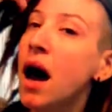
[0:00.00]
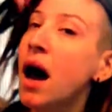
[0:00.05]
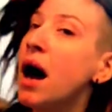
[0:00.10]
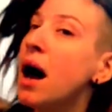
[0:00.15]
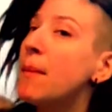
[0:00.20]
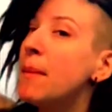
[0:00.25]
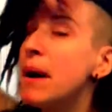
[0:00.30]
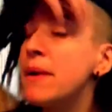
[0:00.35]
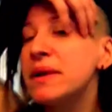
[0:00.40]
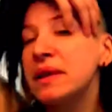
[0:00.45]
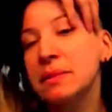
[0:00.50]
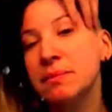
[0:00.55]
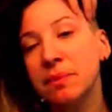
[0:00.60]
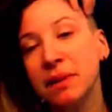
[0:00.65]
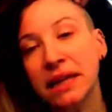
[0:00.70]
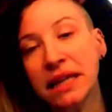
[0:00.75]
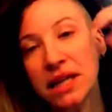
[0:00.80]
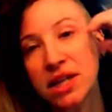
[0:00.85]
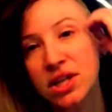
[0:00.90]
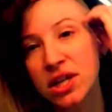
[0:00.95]
I was
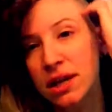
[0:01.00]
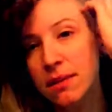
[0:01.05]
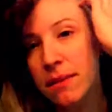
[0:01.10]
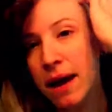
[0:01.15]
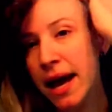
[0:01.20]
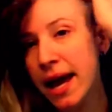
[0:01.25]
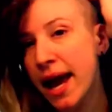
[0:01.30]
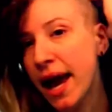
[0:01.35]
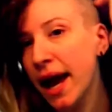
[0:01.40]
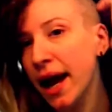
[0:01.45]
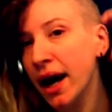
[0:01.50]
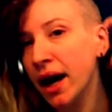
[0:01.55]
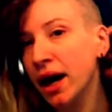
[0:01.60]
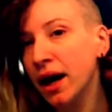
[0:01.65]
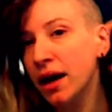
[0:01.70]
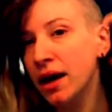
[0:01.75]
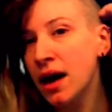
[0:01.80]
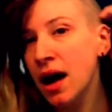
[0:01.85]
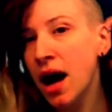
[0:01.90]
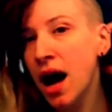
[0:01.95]
bleaching my
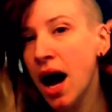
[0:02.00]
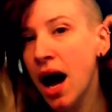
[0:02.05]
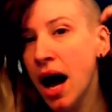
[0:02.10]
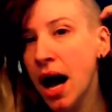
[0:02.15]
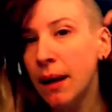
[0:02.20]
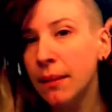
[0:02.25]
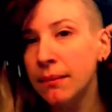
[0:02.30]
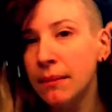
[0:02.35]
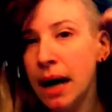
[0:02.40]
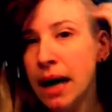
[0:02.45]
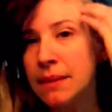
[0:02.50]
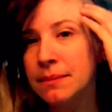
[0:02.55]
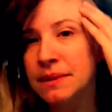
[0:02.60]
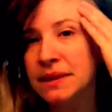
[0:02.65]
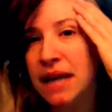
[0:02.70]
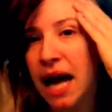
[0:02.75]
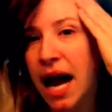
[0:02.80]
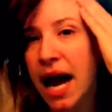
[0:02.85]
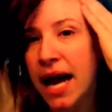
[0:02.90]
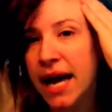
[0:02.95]
hair. I'm
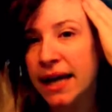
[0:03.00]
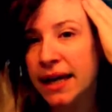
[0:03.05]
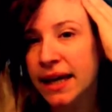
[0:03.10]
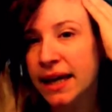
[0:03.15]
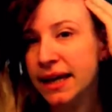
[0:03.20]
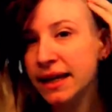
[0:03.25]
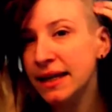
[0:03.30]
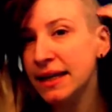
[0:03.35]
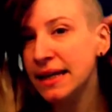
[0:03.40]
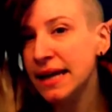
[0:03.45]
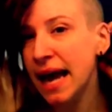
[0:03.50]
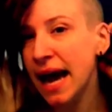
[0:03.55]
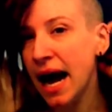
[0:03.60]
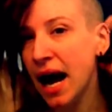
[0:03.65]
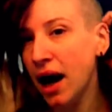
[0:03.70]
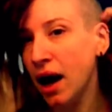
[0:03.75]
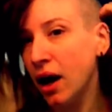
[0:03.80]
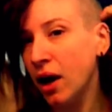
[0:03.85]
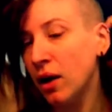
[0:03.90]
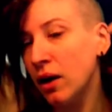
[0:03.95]
dyeing it
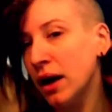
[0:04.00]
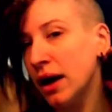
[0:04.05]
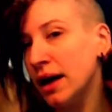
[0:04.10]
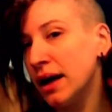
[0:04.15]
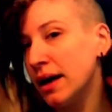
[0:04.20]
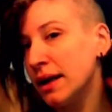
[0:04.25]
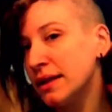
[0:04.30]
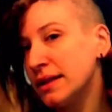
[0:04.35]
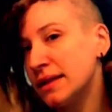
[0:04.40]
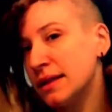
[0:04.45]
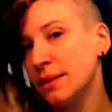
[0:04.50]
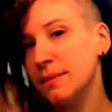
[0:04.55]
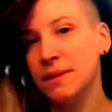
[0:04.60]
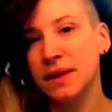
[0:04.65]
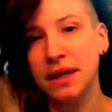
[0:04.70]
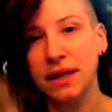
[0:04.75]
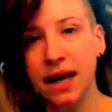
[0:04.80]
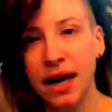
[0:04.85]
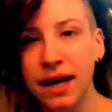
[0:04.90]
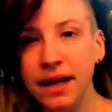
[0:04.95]
now,
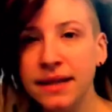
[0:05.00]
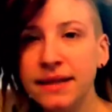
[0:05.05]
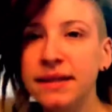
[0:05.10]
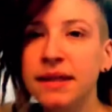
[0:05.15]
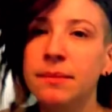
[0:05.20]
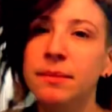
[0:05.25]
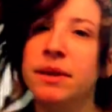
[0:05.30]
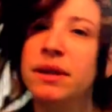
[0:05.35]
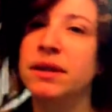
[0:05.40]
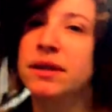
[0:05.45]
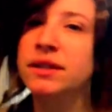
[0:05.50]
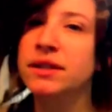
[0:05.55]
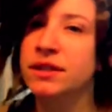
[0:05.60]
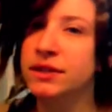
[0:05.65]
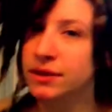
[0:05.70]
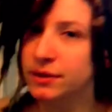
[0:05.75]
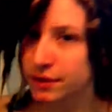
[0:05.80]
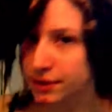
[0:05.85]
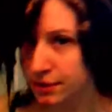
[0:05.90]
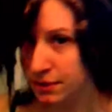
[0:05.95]
something kind of similar
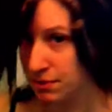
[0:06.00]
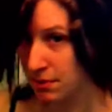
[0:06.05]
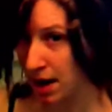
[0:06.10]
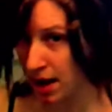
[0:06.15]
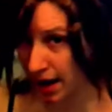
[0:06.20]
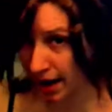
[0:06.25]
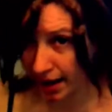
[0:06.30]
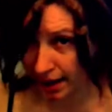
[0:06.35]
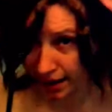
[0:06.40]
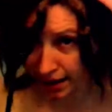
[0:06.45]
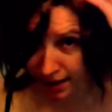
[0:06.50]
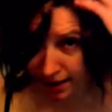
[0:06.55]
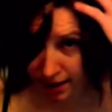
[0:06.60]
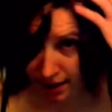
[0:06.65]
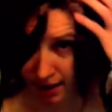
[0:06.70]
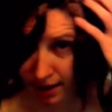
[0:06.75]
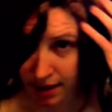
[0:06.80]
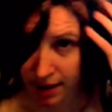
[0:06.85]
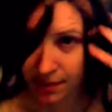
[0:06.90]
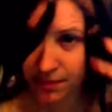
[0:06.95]
to my
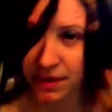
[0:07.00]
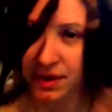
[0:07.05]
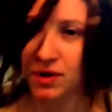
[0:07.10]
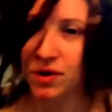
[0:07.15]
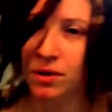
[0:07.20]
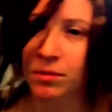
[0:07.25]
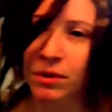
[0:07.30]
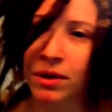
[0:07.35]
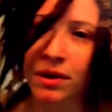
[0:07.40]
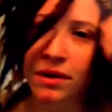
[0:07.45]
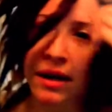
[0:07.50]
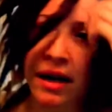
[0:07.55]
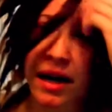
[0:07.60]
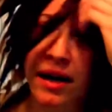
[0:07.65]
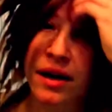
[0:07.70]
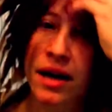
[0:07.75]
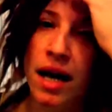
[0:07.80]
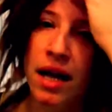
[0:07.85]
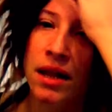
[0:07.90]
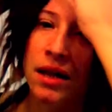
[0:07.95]
normal
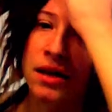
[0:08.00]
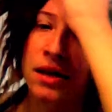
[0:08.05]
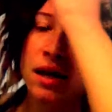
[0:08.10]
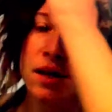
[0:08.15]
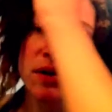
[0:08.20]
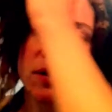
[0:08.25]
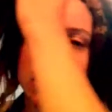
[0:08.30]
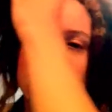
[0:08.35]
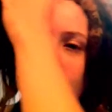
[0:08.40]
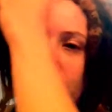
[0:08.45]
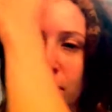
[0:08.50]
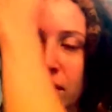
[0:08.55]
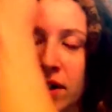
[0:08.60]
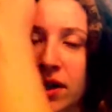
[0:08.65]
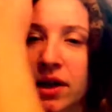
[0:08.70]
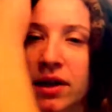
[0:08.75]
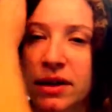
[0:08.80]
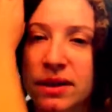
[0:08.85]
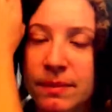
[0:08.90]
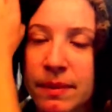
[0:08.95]
hair color, not super
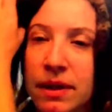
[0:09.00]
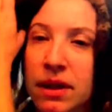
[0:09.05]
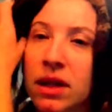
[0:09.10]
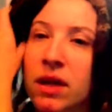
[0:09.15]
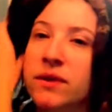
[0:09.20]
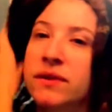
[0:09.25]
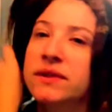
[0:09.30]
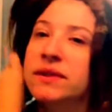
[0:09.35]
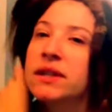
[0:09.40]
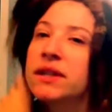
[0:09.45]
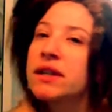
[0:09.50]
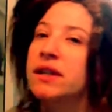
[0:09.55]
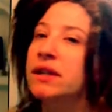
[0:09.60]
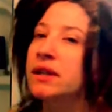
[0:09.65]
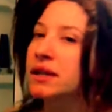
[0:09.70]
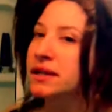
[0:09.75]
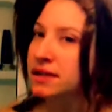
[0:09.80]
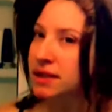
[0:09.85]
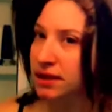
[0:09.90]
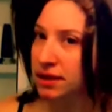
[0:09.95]
close, but
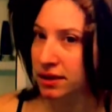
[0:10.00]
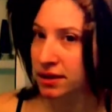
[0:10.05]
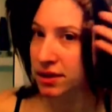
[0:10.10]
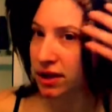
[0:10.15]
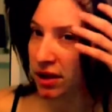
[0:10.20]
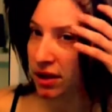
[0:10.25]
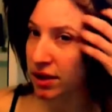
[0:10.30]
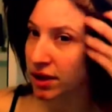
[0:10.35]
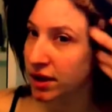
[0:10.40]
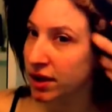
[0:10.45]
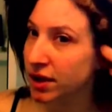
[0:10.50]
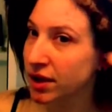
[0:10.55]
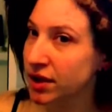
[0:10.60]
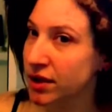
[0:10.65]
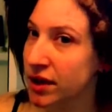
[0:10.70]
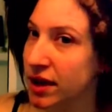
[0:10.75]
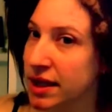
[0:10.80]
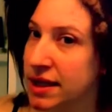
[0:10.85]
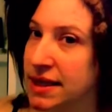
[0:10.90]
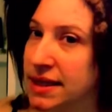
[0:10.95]
closer. It's a little darker,
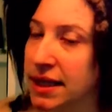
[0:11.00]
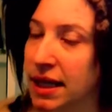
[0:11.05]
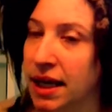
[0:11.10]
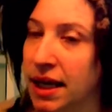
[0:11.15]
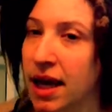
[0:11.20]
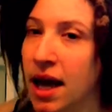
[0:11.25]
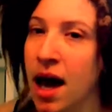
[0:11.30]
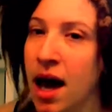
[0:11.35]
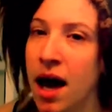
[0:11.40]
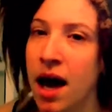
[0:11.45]
you can see.